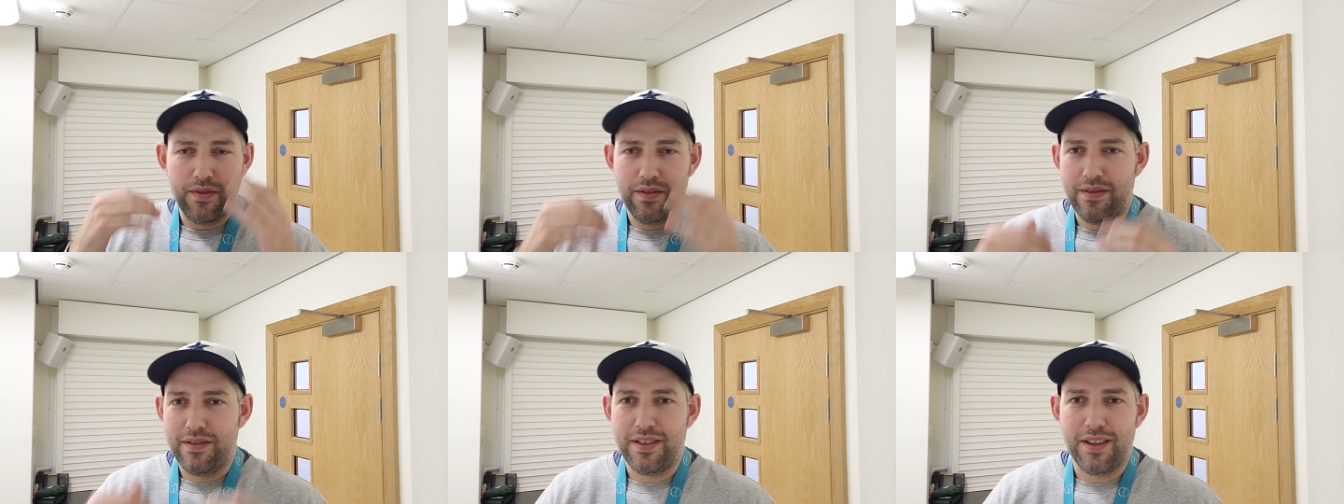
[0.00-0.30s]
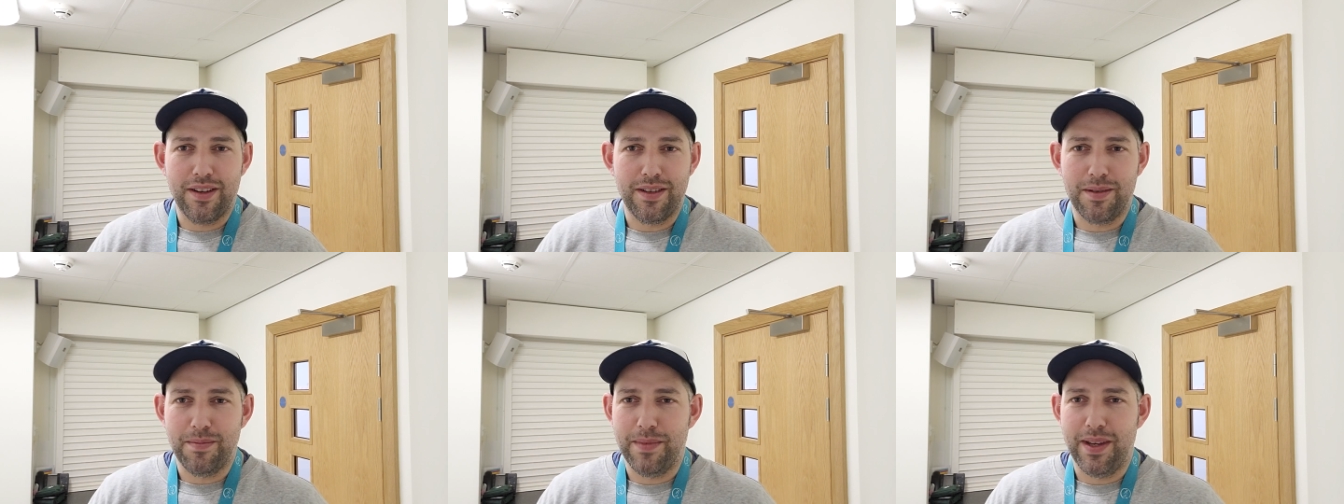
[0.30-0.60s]

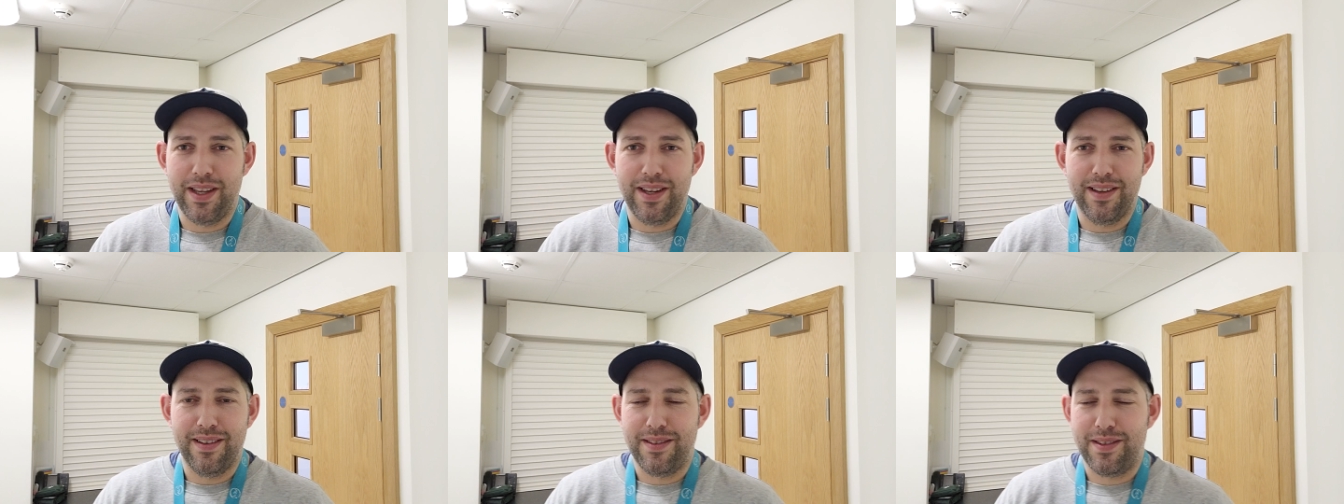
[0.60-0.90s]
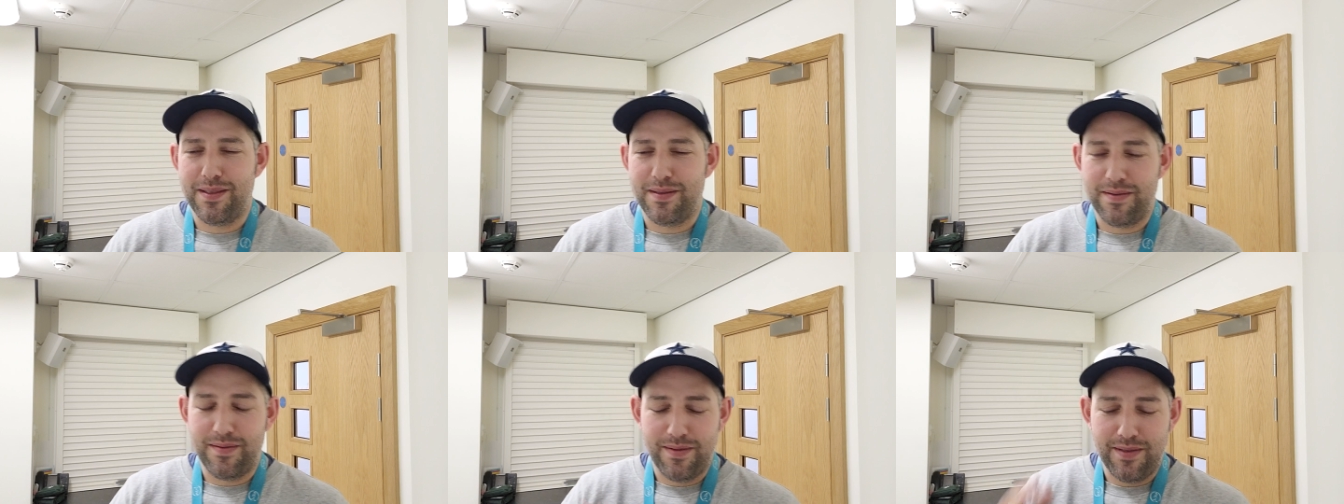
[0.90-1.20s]
social media,
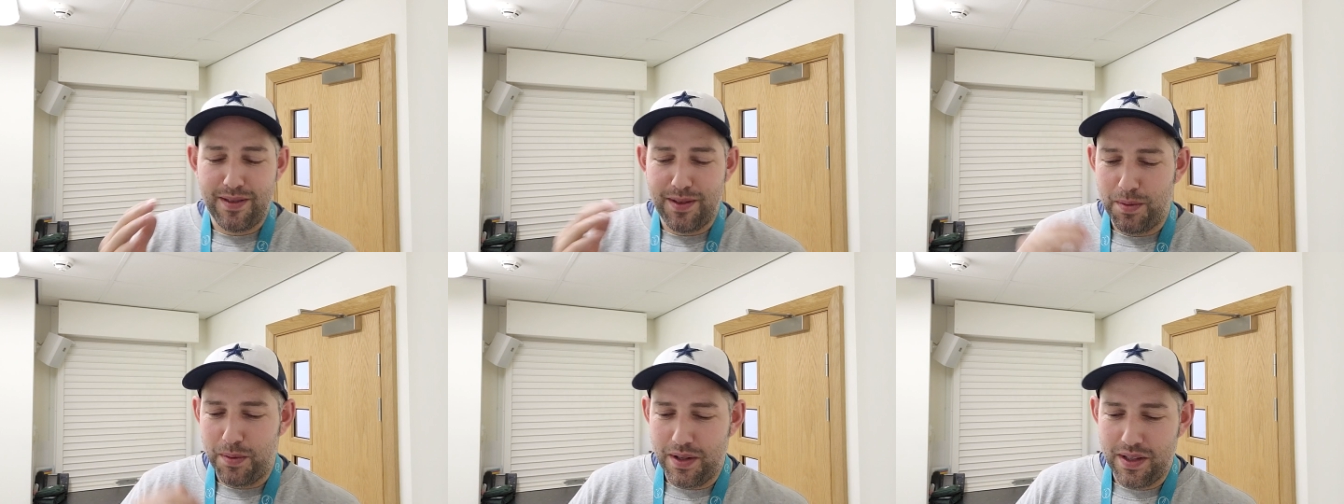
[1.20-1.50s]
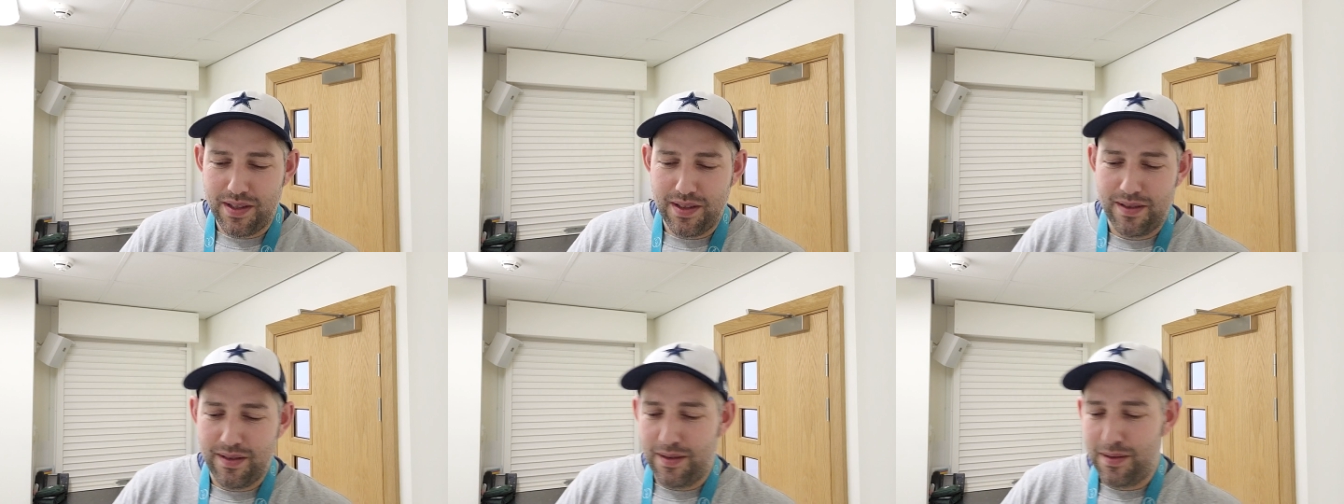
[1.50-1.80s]
t-
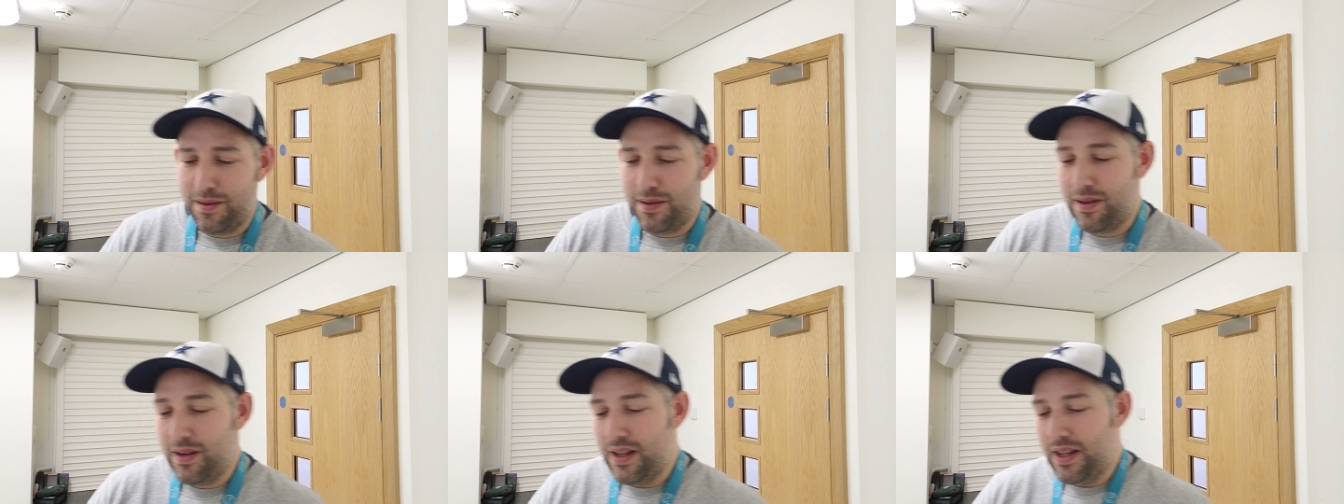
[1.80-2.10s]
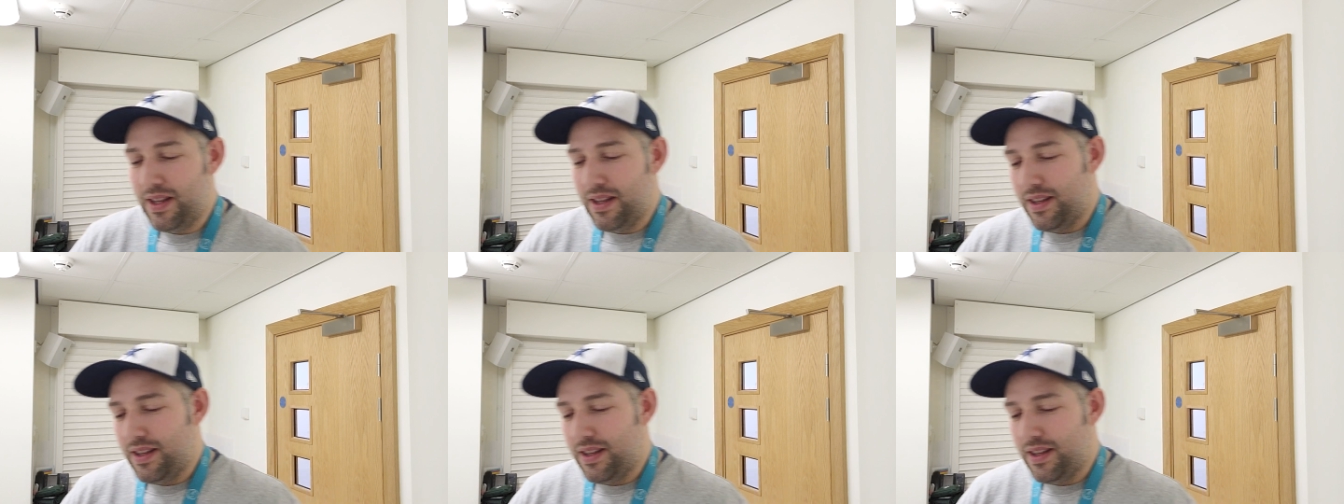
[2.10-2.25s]
Twitter or